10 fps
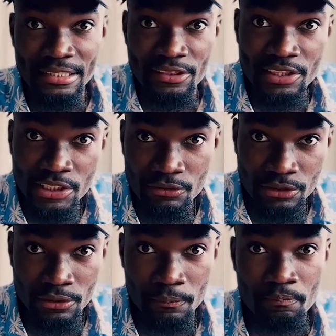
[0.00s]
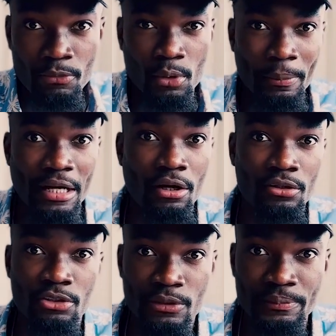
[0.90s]
Ethereum or buy
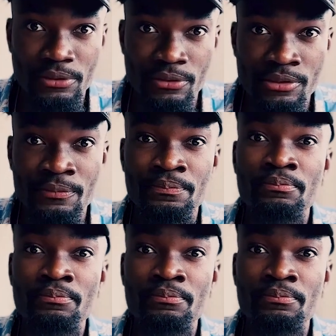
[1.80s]
other cryptos